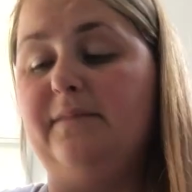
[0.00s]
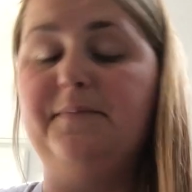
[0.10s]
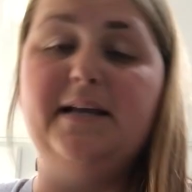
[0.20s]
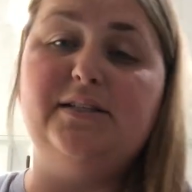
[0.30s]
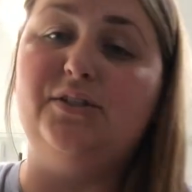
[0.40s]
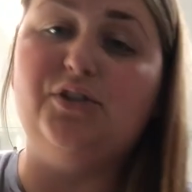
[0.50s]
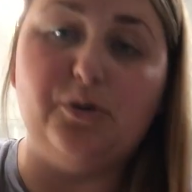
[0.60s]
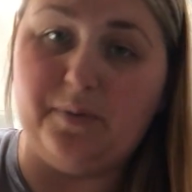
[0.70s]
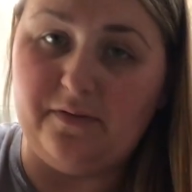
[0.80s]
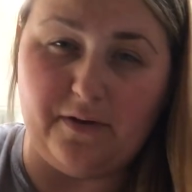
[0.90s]
it's
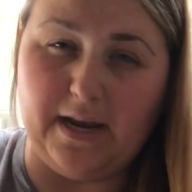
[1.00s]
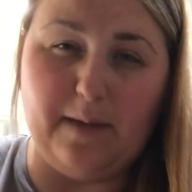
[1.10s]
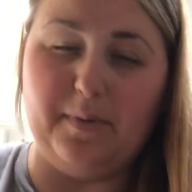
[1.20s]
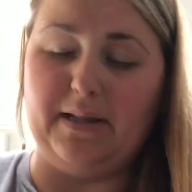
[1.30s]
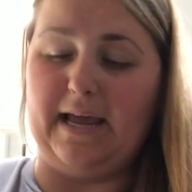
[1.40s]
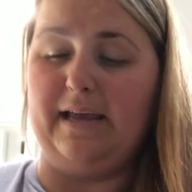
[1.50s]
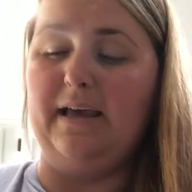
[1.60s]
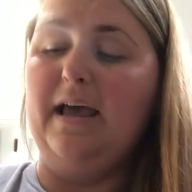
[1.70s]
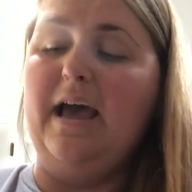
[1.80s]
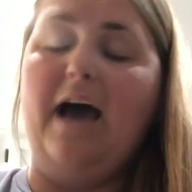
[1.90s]
stupid funny, but I
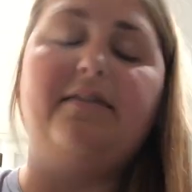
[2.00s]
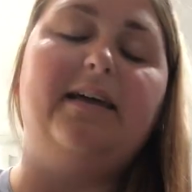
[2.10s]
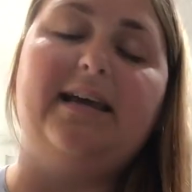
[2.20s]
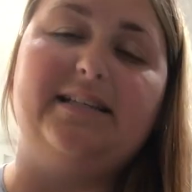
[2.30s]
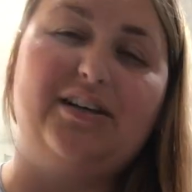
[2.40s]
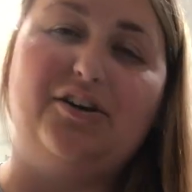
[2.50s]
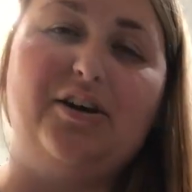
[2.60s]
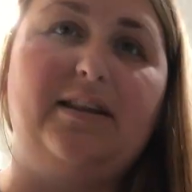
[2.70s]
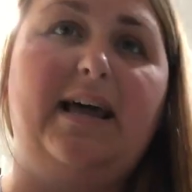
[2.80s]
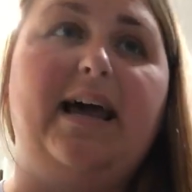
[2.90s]
feel like it's a
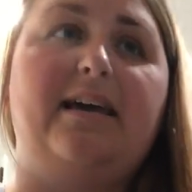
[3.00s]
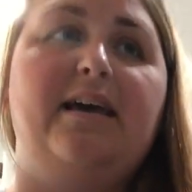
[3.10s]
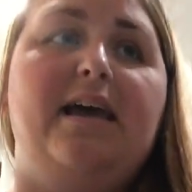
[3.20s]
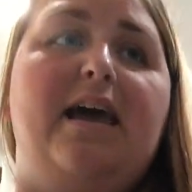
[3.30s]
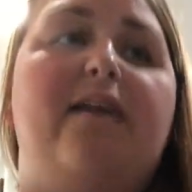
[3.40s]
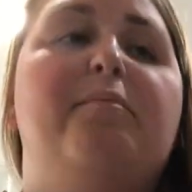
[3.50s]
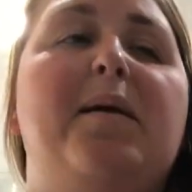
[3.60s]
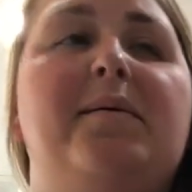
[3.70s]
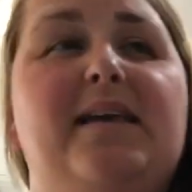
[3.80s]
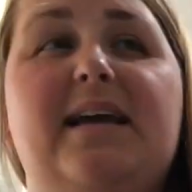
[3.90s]
good, if
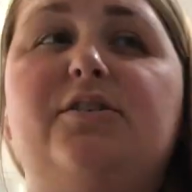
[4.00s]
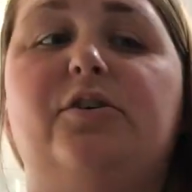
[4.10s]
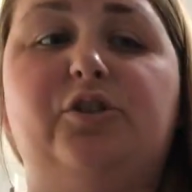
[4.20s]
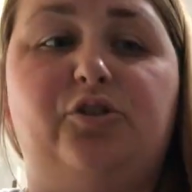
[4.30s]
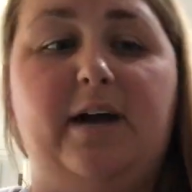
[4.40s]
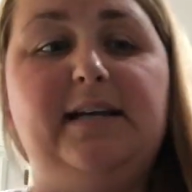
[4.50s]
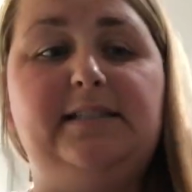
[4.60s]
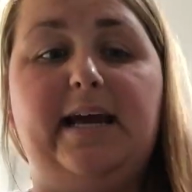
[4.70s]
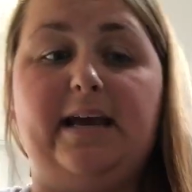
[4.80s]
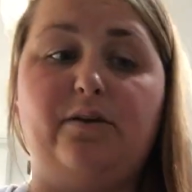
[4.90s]
maybe the kids are stressed,
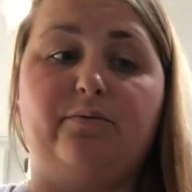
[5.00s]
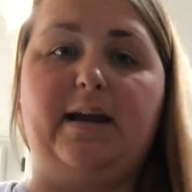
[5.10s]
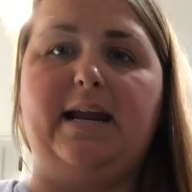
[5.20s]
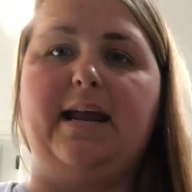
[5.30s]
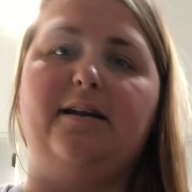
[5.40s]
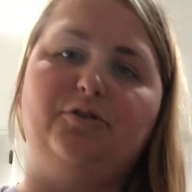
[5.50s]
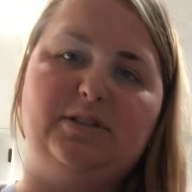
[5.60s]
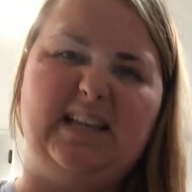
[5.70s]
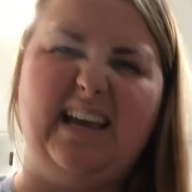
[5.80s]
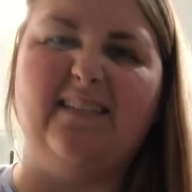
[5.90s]
I can read it and it'll
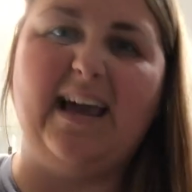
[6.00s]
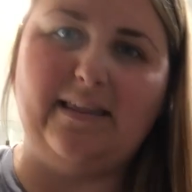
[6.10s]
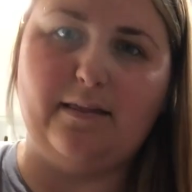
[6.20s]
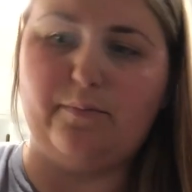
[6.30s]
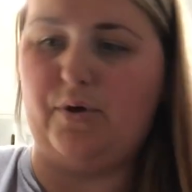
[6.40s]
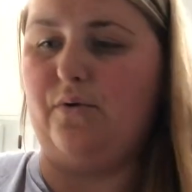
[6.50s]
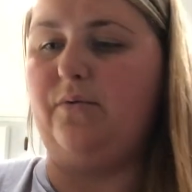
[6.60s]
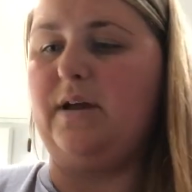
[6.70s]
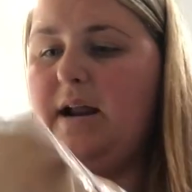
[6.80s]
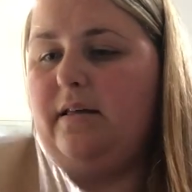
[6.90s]
just lighten the mood
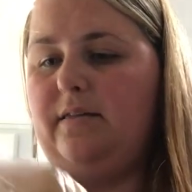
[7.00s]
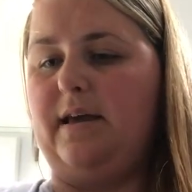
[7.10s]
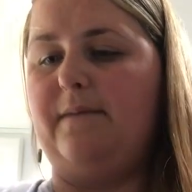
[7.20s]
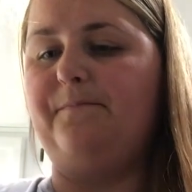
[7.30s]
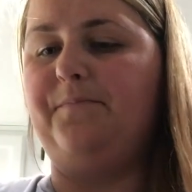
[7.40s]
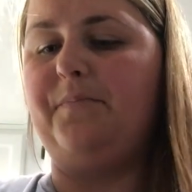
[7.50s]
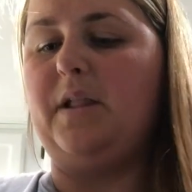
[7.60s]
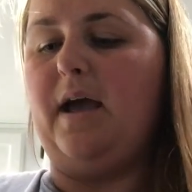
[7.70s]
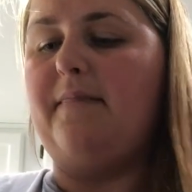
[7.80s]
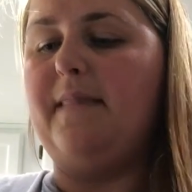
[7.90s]
kind of thing.
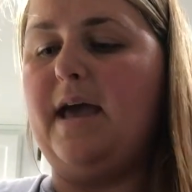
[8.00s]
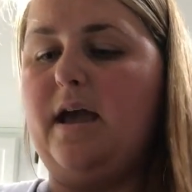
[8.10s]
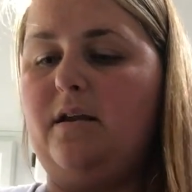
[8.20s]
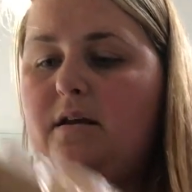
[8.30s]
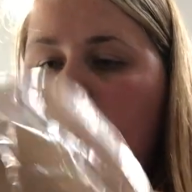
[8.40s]
And then